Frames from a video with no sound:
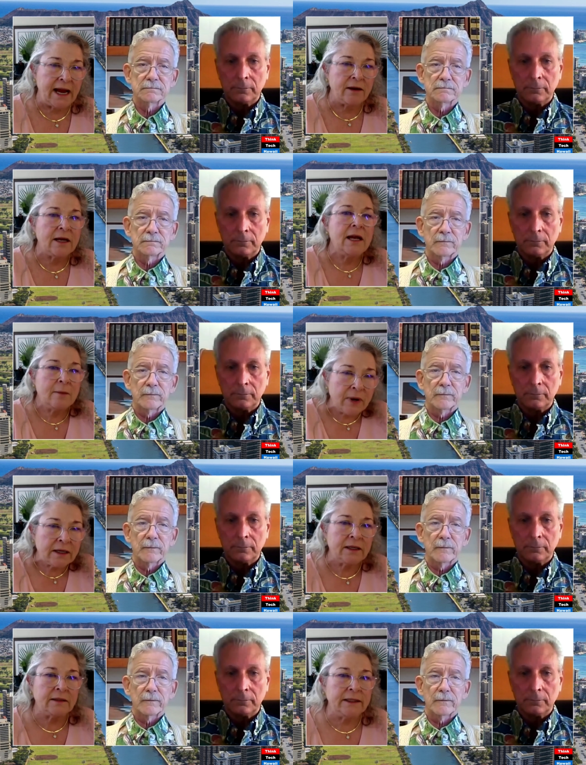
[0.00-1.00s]
Speaker 1: down.
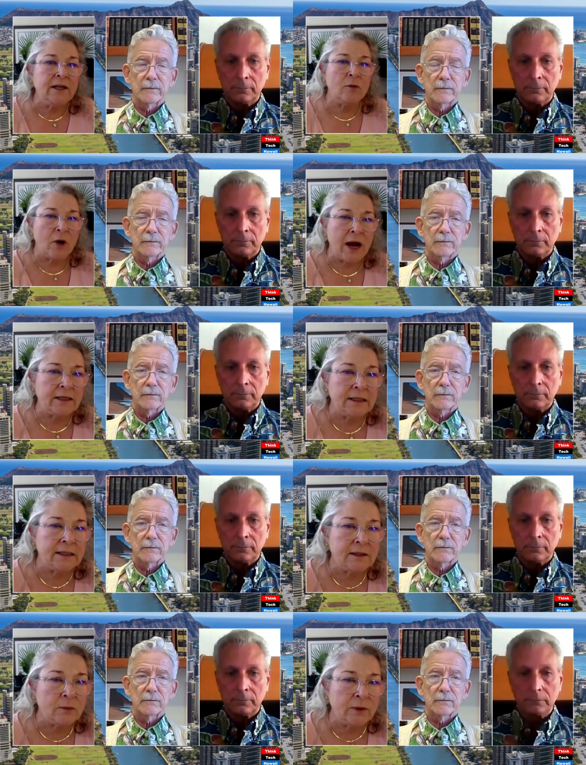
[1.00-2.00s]
But the legal
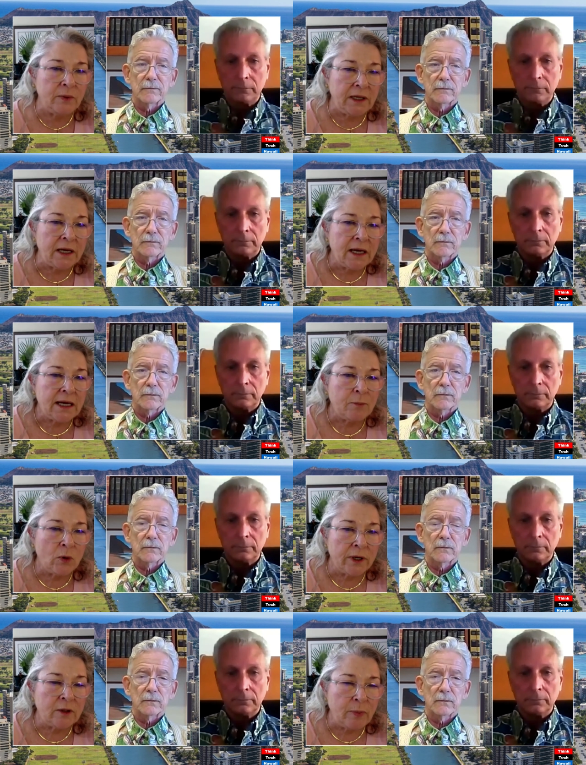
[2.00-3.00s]
practices would be
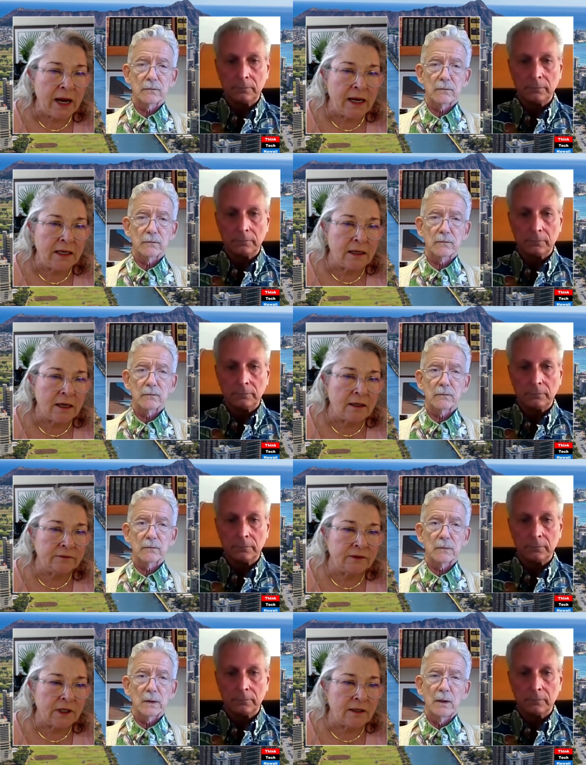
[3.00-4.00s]
more independent
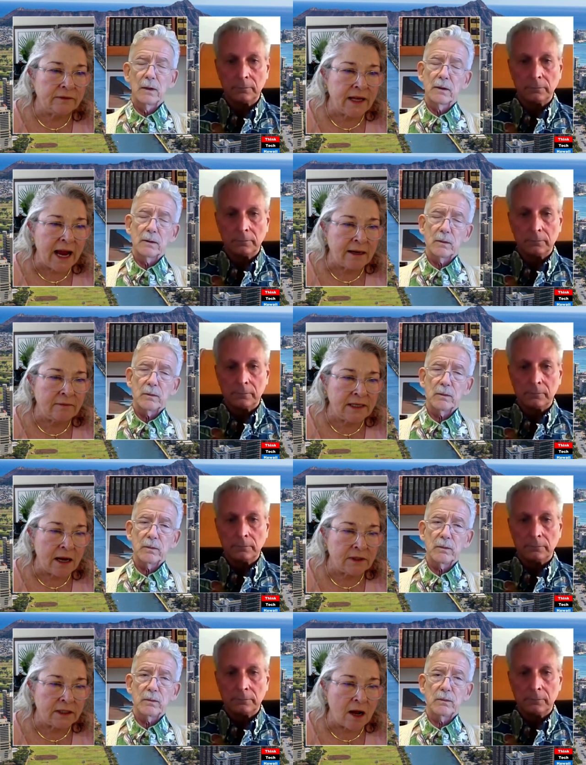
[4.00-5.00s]
of, of that
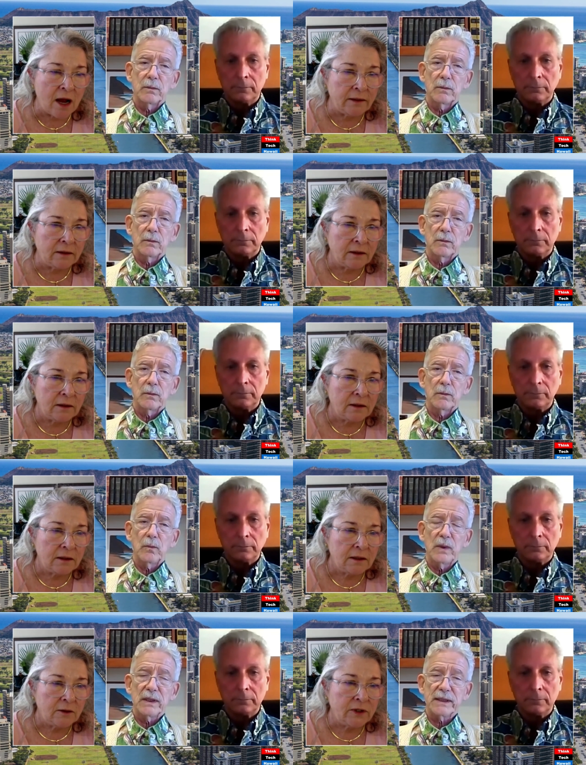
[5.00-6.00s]
downside.
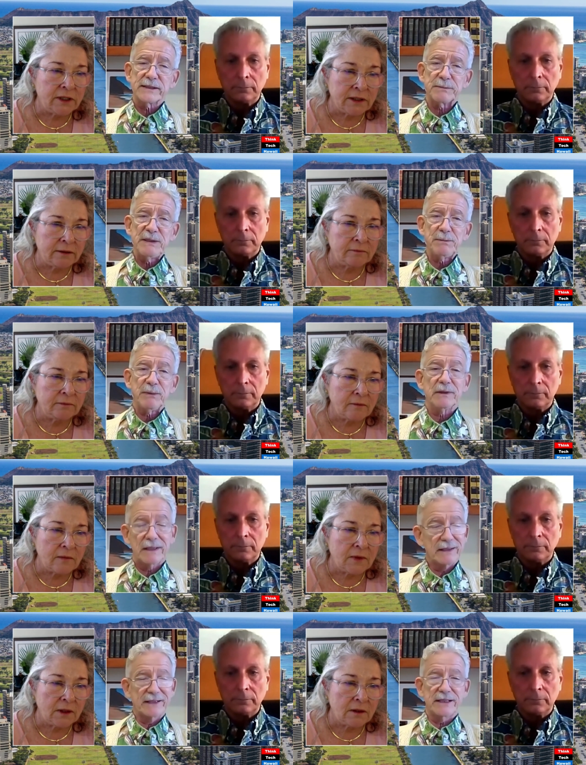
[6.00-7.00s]
Speaker 2: Well, as, people,
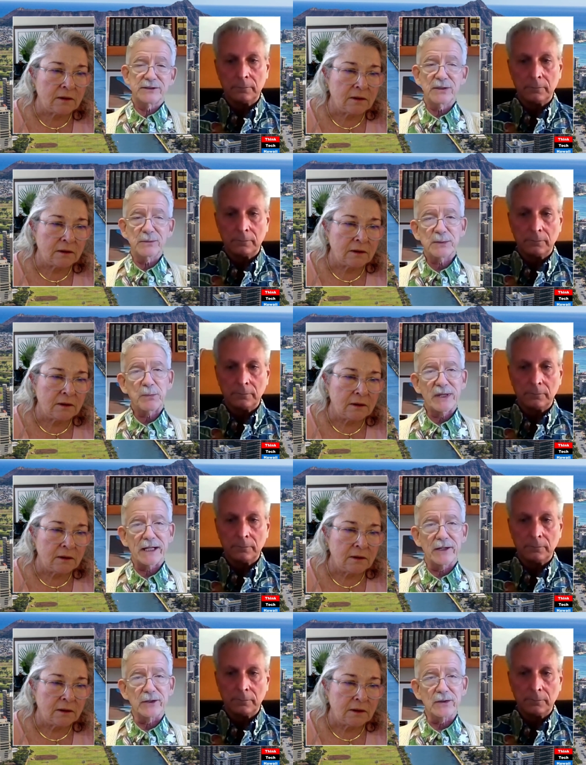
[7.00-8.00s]
as Jim was
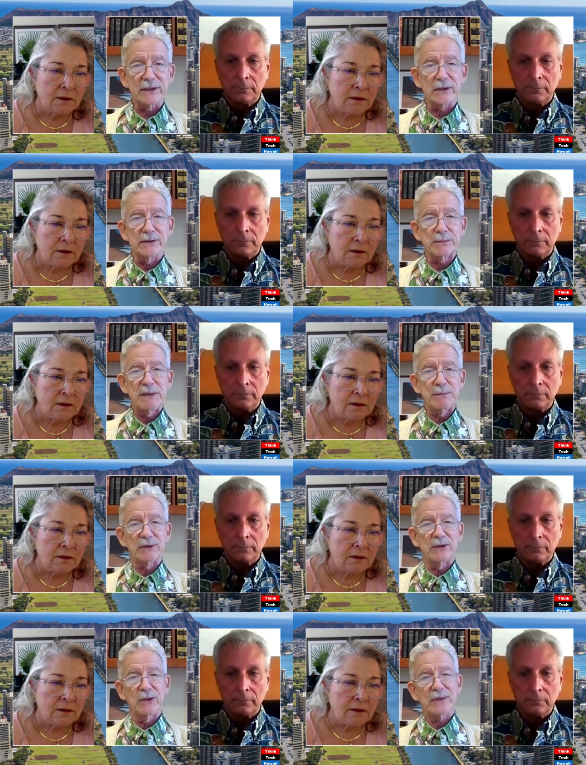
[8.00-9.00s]
pointing out earlier, as
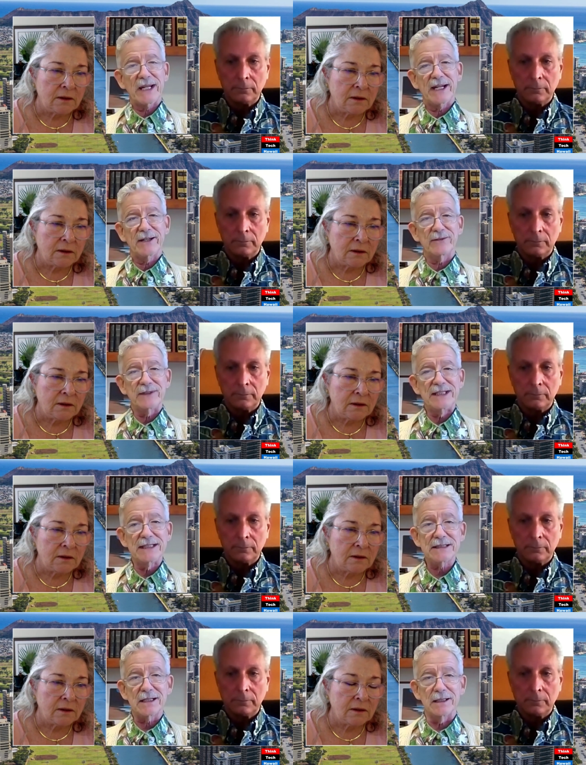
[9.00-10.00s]
people don't have
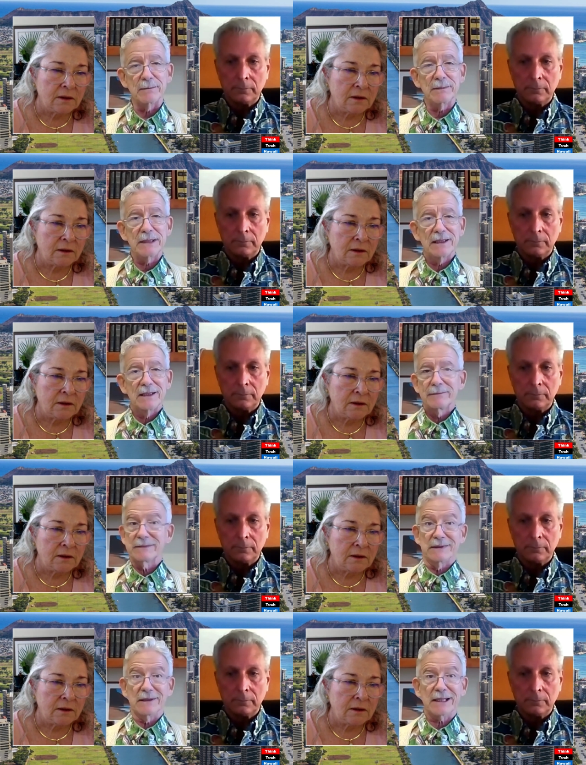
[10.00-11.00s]
income,
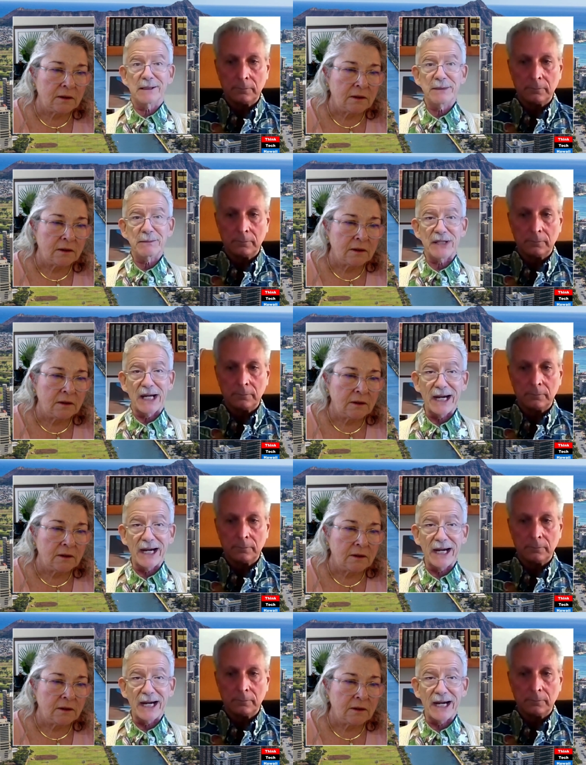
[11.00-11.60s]
they're not going to be able to